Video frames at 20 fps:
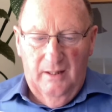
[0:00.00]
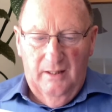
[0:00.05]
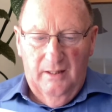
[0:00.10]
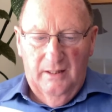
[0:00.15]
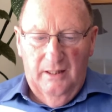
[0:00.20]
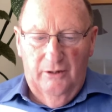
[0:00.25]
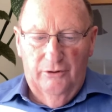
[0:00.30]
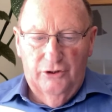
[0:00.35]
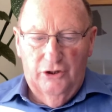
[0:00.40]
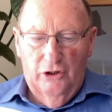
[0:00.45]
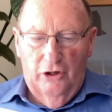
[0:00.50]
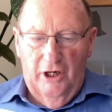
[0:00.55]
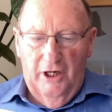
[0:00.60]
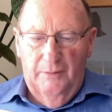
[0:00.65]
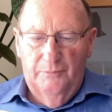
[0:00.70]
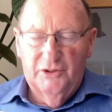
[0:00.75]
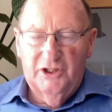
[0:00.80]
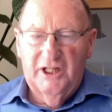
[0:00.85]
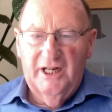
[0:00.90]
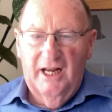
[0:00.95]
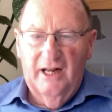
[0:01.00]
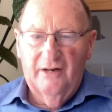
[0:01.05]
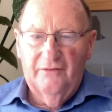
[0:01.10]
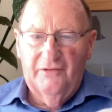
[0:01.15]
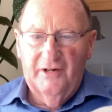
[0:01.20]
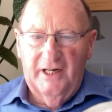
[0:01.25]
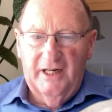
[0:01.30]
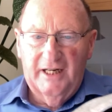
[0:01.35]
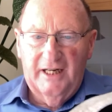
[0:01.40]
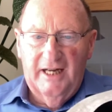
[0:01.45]
Now John himself
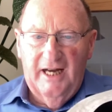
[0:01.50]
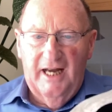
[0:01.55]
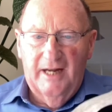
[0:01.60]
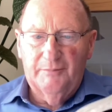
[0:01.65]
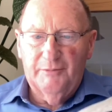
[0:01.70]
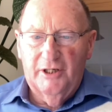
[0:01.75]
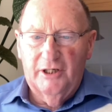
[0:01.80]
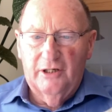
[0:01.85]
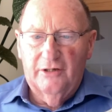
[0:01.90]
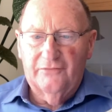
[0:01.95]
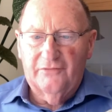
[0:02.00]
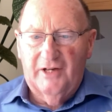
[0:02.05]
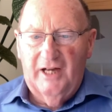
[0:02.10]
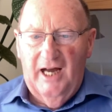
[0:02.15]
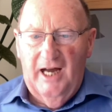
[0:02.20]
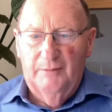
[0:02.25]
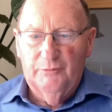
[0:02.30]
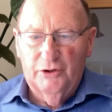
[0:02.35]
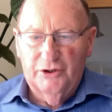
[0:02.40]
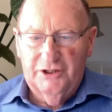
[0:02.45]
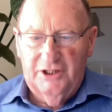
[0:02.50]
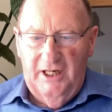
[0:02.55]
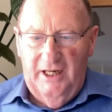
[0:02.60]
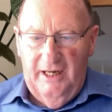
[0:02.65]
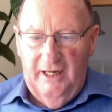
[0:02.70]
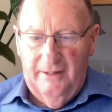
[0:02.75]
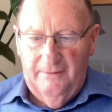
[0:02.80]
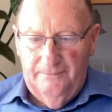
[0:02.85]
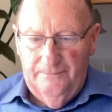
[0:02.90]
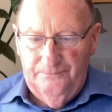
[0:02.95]
had a garment of camel's
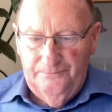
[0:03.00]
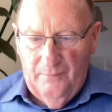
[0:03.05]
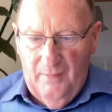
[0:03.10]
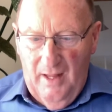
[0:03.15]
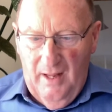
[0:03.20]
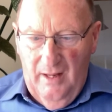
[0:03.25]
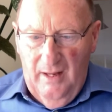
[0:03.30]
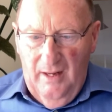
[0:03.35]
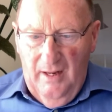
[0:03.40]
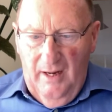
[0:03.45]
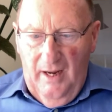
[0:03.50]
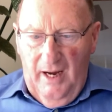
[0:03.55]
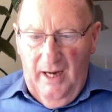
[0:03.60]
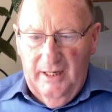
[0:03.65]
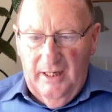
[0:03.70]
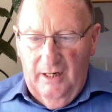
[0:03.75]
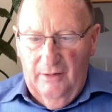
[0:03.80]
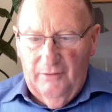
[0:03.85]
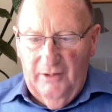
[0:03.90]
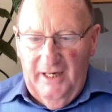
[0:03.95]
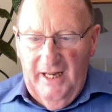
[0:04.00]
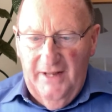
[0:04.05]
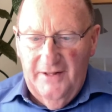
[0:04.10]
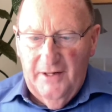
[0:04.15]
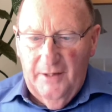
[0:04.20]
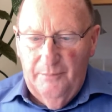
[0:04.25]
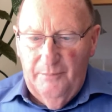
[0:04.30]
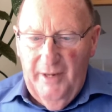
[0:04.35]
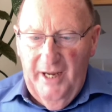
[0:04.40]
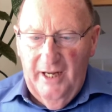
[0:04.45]
hair and a leather
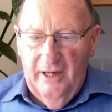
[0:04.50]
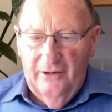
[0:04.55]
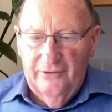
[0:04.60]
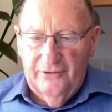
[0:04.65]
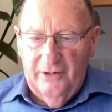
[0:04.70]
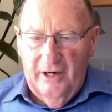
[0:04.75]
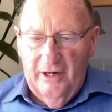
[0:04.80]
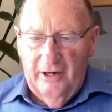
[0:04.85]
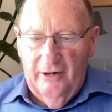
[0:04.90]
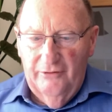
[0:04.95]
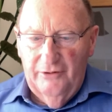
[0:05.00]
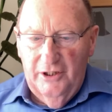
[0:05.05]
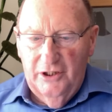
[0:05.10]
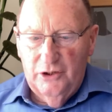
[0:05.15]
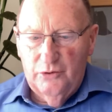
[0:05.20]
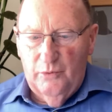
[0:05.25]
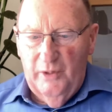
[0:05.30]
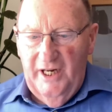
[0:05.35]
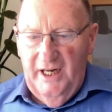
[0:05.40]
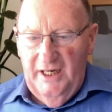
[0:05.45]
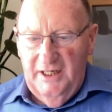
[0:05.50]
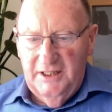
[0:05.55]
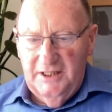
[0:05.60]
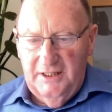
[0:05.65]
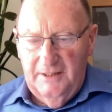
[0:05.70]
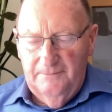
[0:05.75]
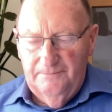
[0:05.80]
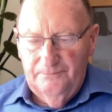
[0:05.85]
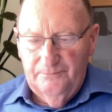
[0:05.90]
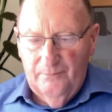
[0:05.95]
belt around his waist,
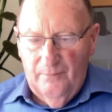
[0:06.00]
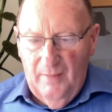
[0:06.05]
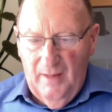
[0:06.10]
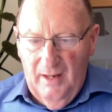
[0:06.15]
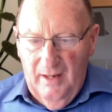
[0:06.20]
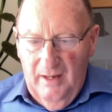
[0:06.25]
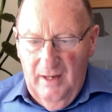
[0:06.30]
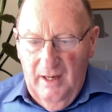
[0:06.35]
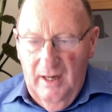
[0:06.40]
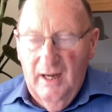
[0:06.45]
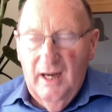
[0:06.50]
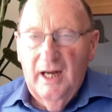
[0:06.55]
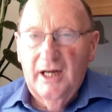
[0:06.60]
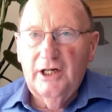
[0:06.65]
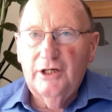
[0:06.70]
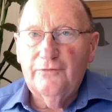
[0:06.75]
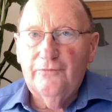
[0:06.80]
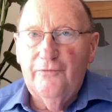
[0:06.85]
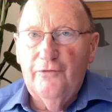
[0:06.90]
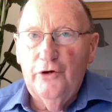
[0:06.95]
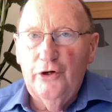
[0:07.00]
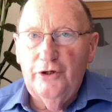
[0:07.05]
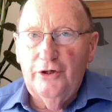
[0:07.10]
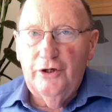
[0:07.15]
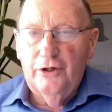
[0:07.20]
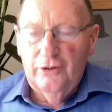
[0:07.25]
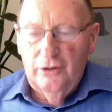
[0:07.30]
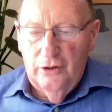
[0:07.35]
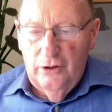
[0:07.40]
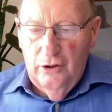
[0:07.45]
and his
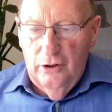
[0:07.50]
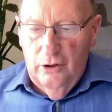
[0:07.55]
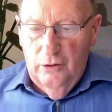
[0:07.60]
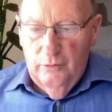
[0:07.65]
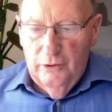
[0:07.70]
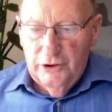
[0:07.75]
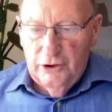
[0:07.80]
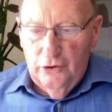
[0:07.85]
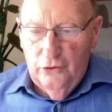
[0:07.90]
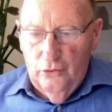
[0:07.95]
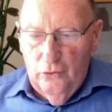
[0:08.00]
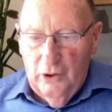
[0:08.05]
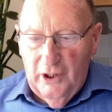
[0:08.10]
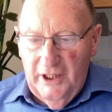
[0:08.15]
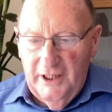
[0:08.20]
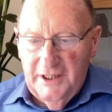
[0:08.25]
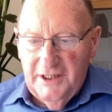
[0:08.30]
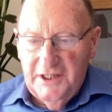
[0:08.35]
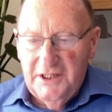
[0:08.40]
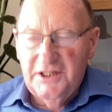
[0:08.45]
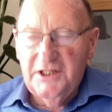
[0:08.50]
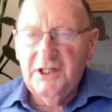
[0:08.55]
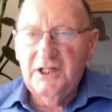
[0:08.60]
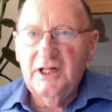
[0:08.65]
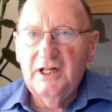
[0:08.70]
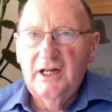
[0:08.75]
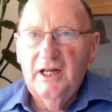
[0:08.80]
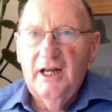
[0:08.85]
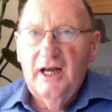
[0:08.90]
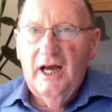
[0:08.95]
food was
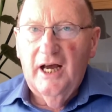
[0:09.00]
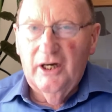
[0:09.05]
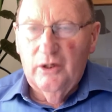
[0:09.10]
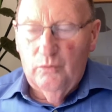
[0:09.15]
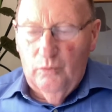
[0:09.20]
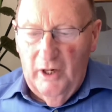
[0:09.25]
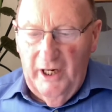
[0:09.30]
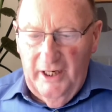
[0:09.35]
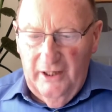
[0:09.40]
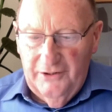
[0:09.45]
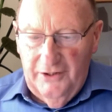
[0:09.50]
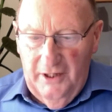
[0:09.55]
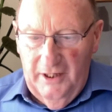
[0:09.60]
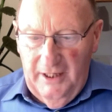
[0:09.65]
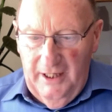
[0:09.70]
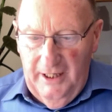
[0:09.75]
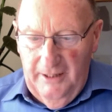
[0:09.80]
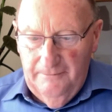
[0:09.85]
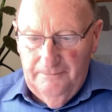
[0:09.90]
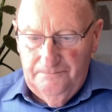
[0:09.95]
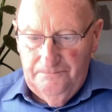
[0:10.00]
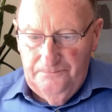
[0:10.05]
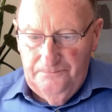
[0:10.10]
locusts and wild honey.